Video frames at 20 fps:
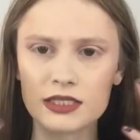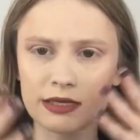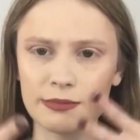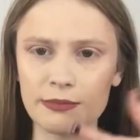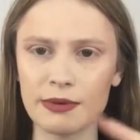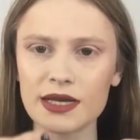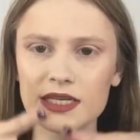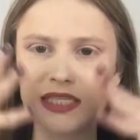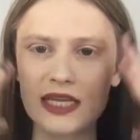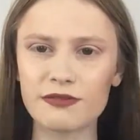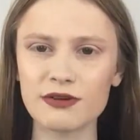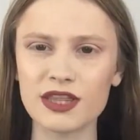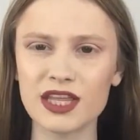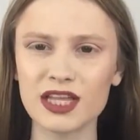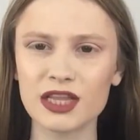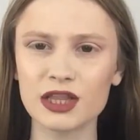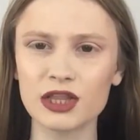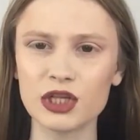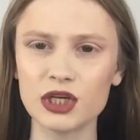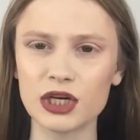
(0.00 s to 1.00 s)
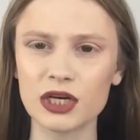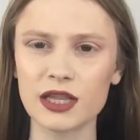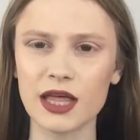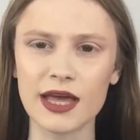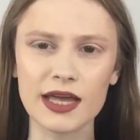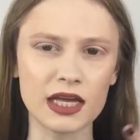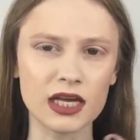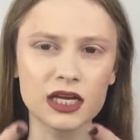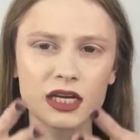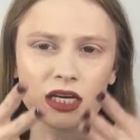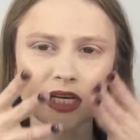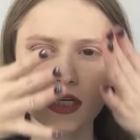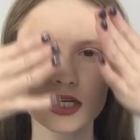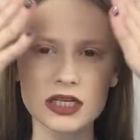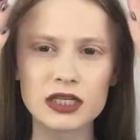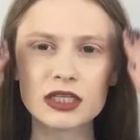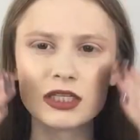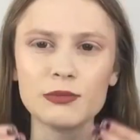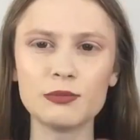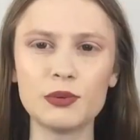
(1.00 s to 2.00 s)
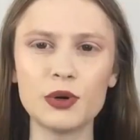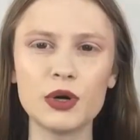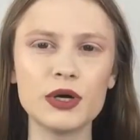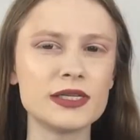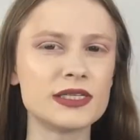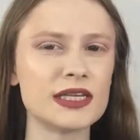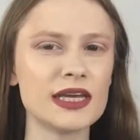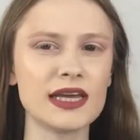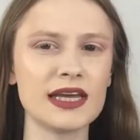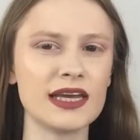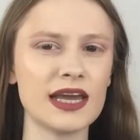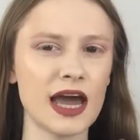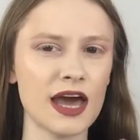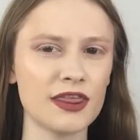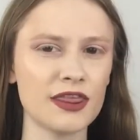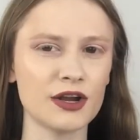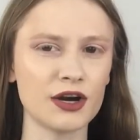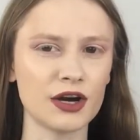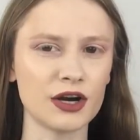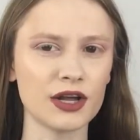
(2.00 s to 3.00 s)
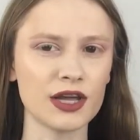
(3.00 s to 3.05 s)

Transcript: It makes everything look like put together.